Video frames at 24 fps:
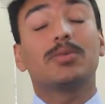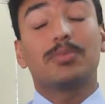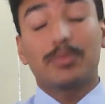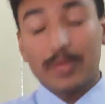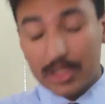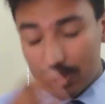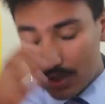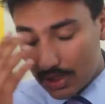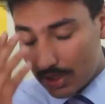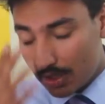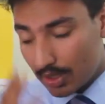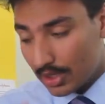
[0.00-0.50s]

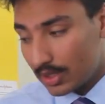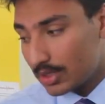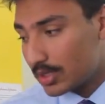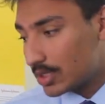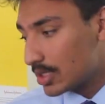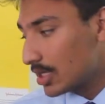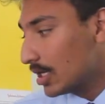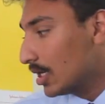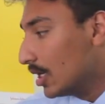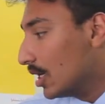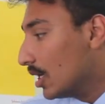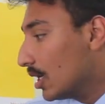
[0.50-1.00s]
materials
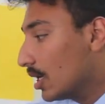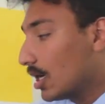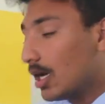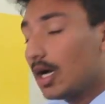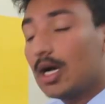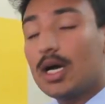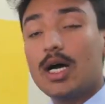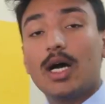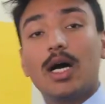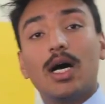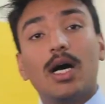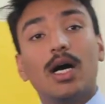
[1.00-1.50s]

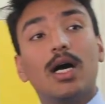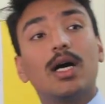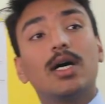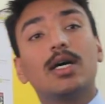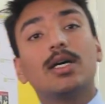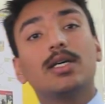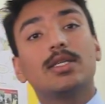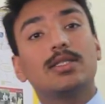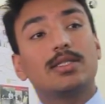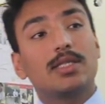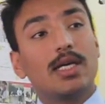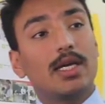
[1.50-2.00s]
are
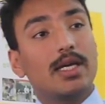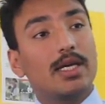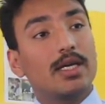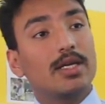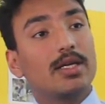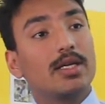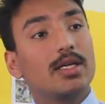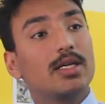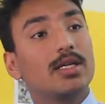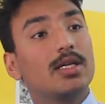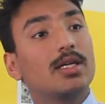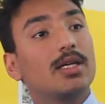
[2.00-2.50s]

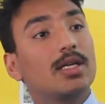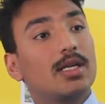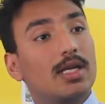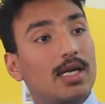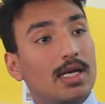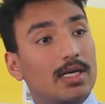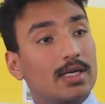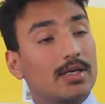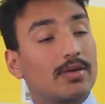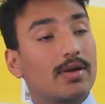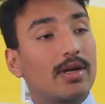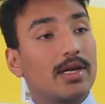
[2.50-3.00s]
taken
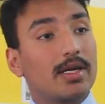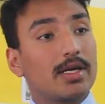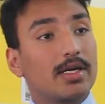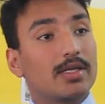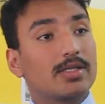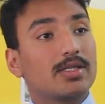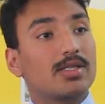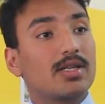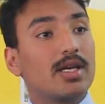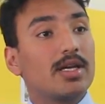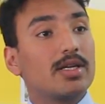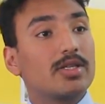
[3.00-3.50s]
at a greater
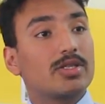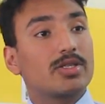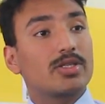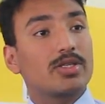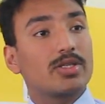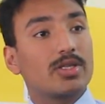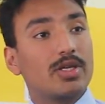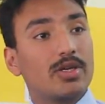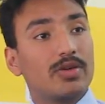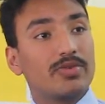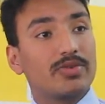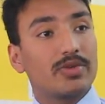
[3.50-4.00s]
stage
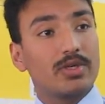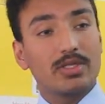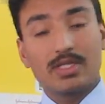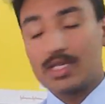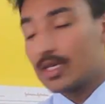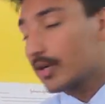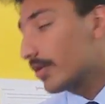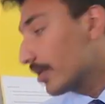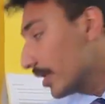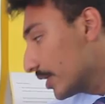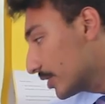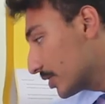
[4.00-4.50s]
of
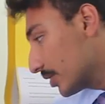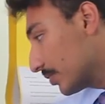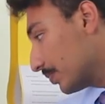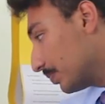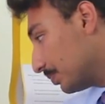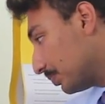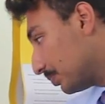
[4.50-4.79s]
consideration.